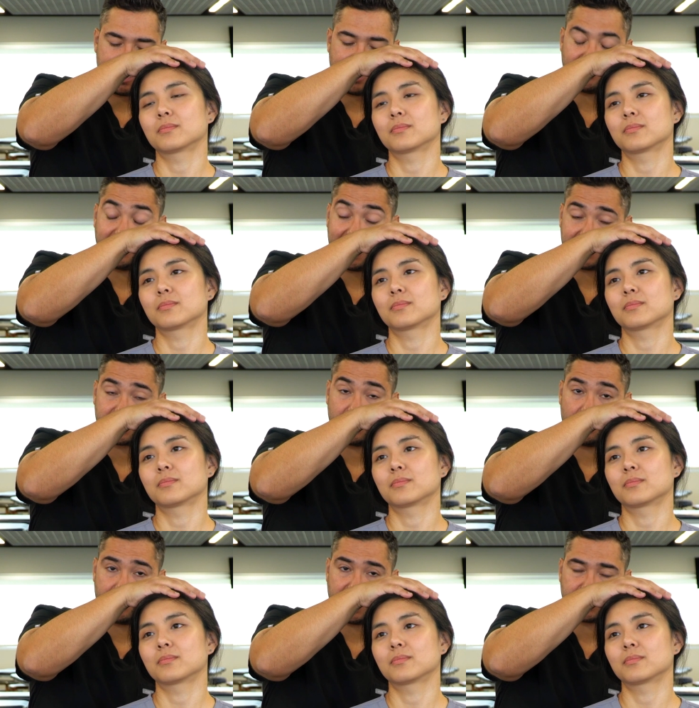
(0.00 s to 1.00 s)
Speaker 1: and then asking
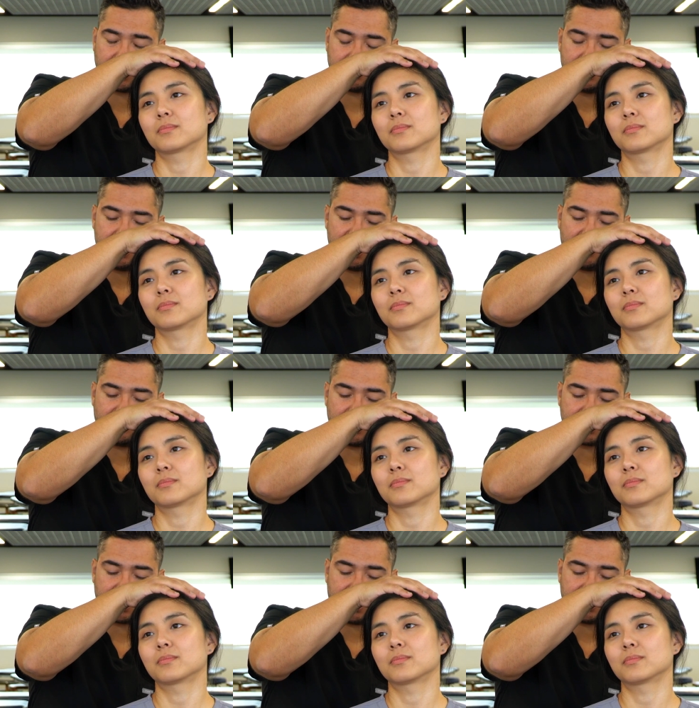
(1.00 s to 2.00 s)
our patient if
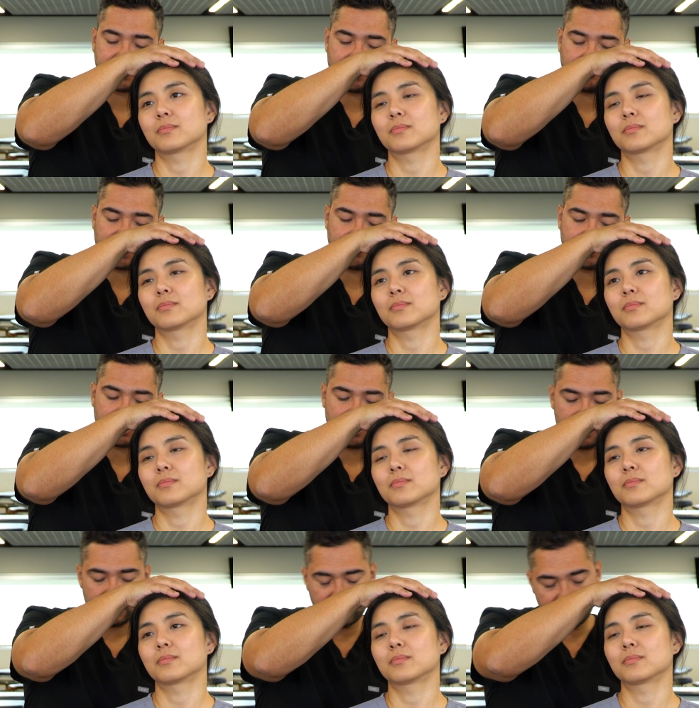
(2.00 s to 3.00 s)
there's any symptoms. Do
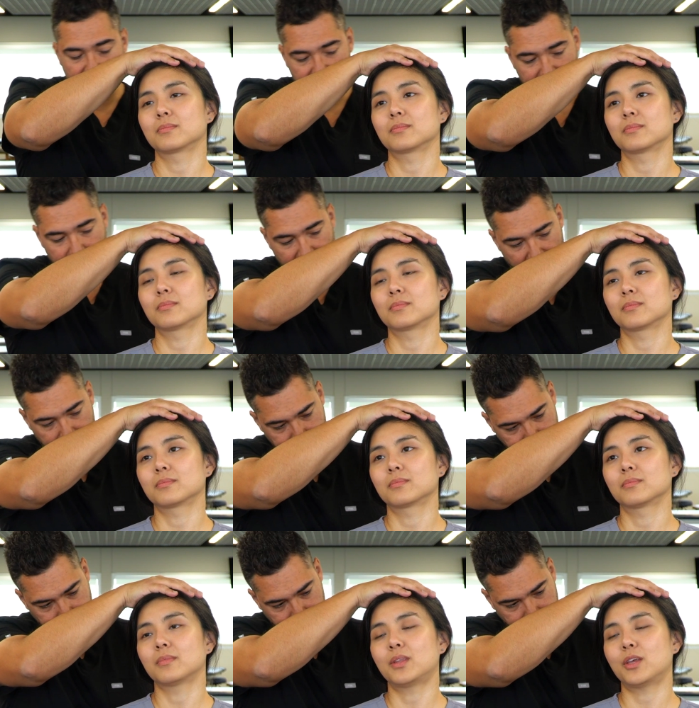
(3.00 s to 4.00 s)
you feel any pain?
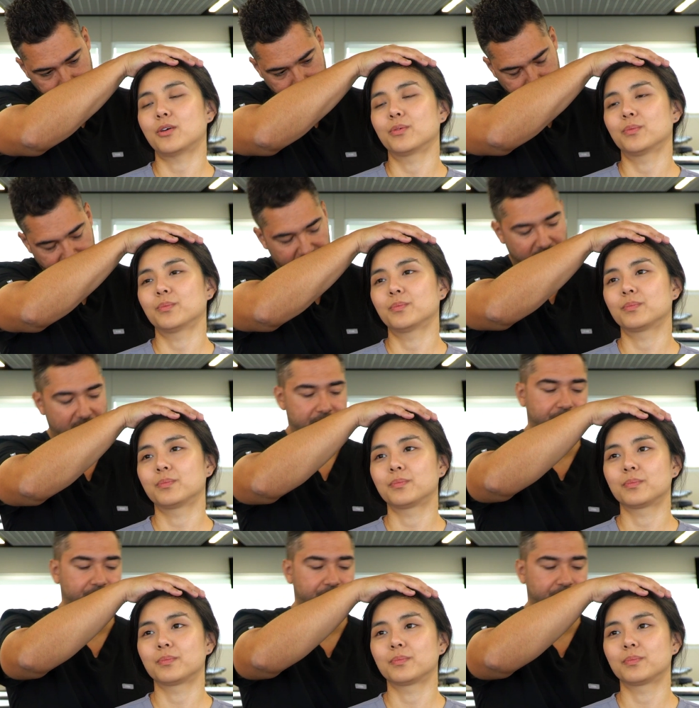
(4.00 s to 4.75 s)
No. Okay.